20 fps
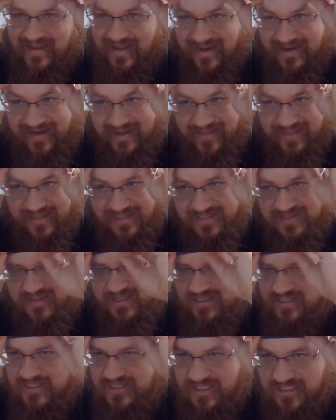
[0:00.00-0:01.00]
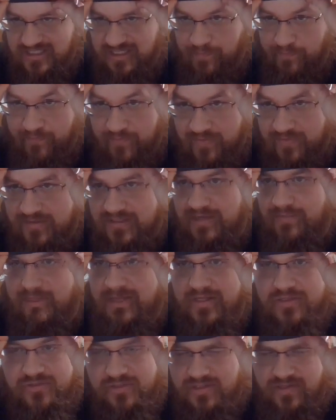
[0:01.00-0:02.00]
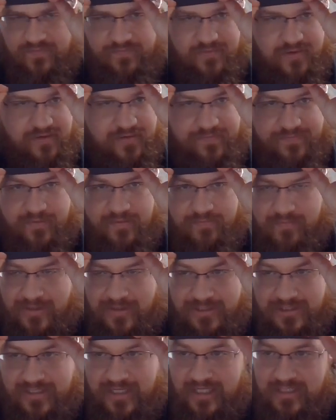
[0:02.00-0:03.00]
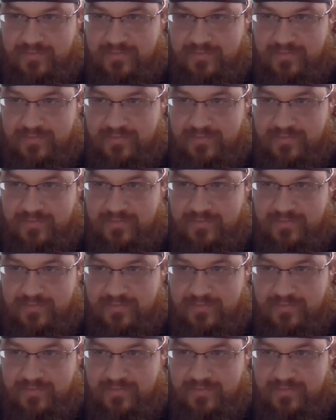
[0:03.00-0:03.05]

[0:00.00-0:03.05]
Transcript: now this this is just some some interesting for for merchandise